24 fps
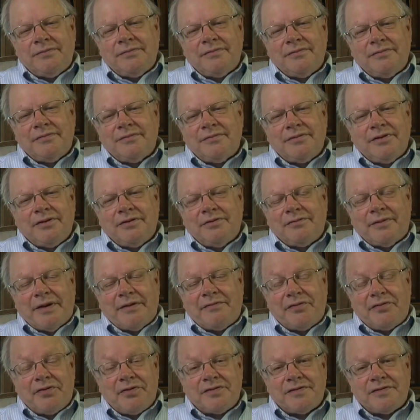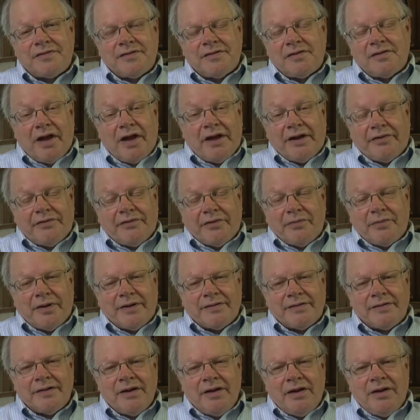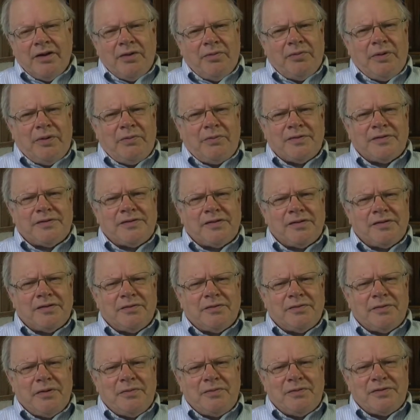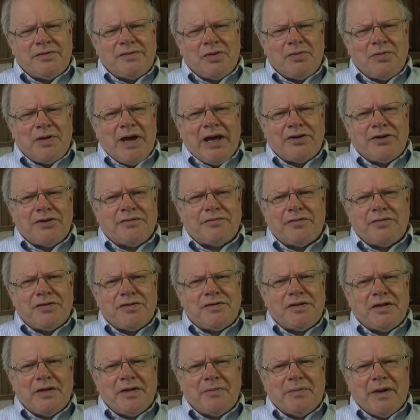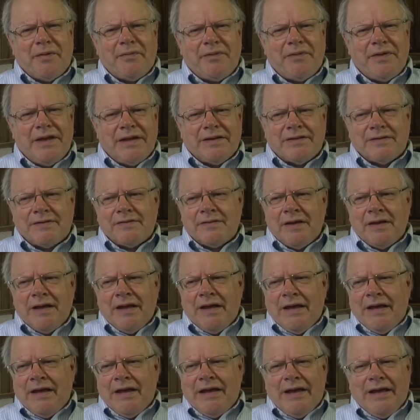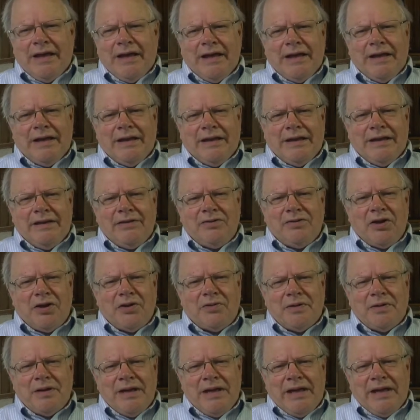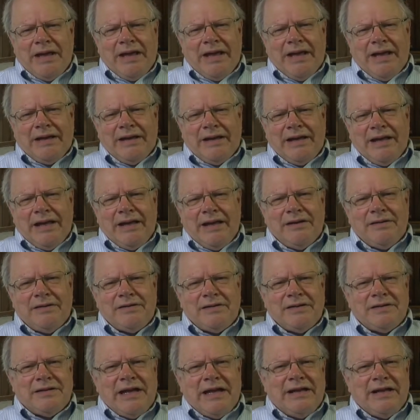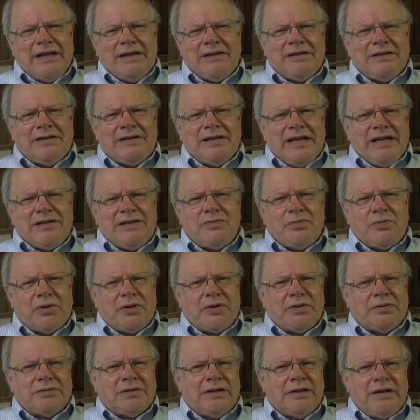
of it was, what was so controversial about this? And again, in today's world,